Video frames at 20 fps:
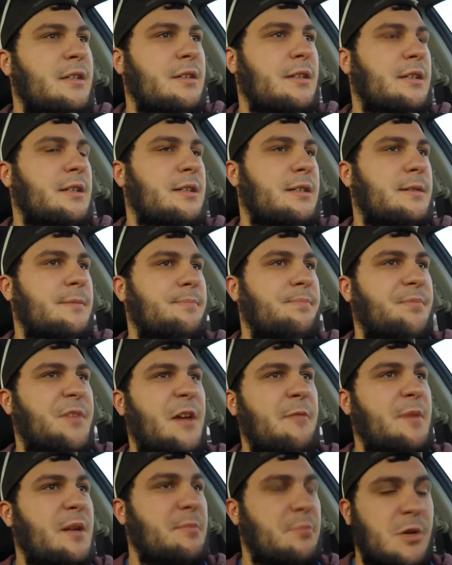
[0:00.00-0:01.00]
um,
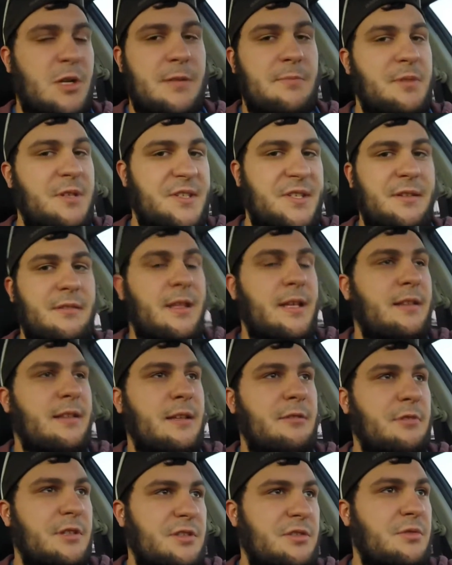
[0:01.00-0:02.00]
I've been pretty busy
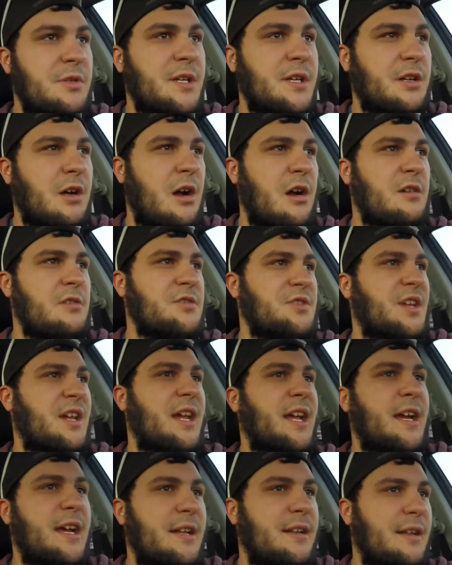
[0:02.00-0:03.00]
lately with tuning cars
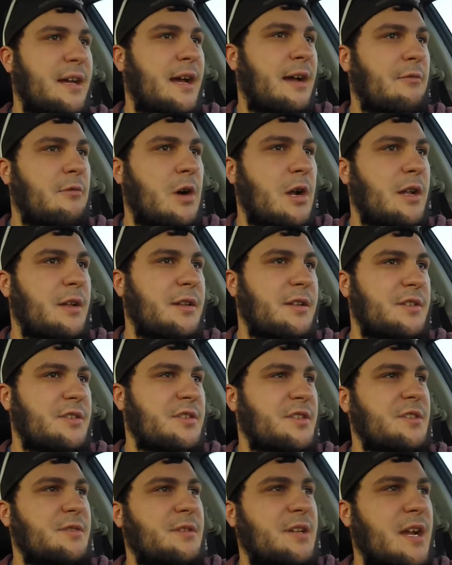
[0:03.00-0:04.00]
and I wanted to
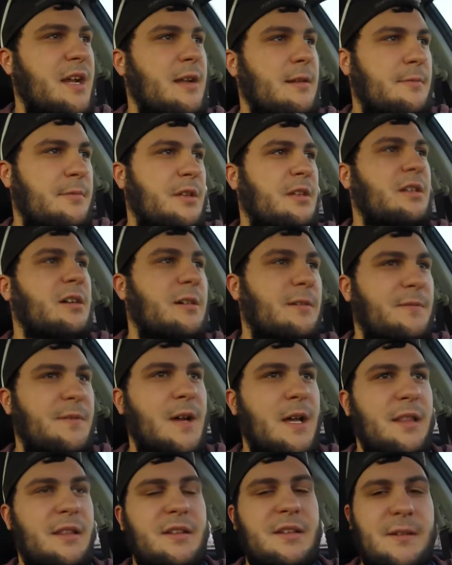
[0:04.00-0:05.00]
just kind of
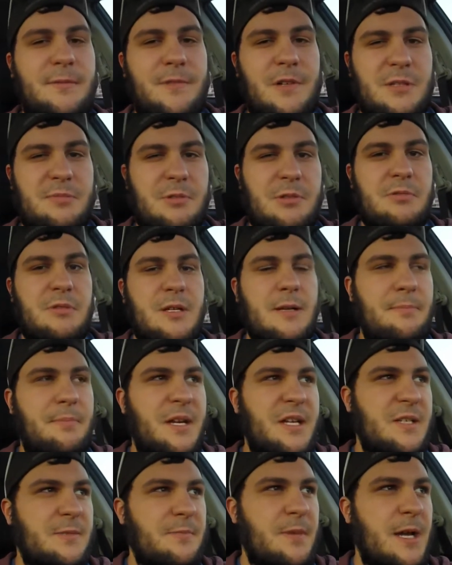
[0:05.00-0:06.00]
clarify the difference between a
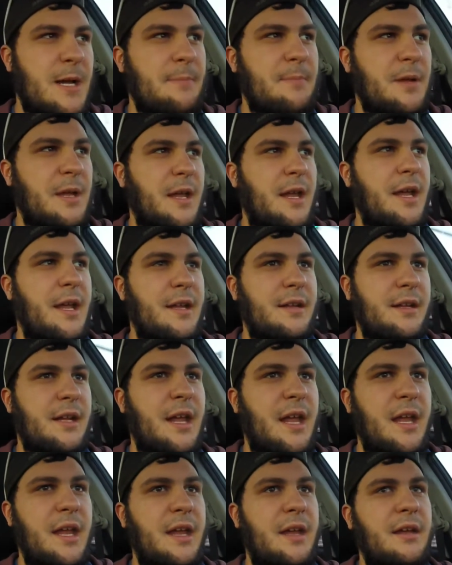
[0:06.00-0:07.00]
base map and
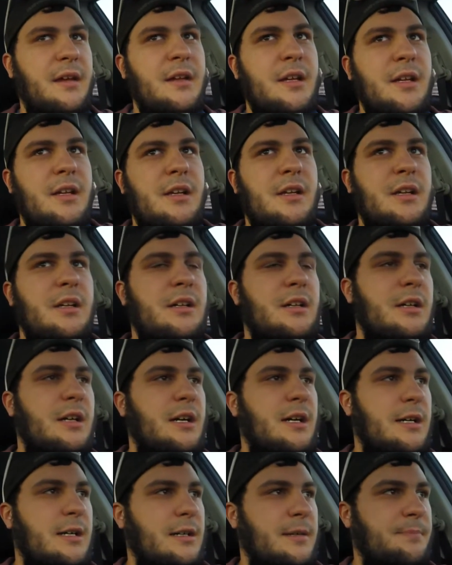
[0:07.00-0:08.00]
a
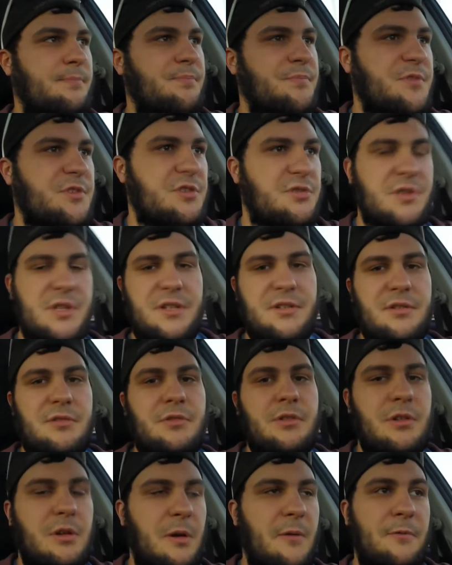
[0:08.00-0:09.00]
um, street
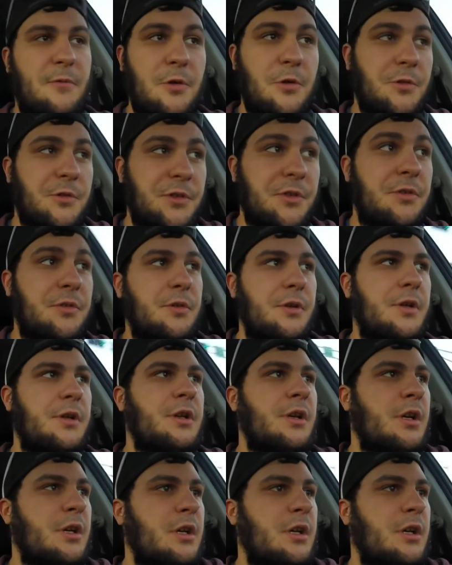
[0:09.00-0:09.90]
tune or a full tune.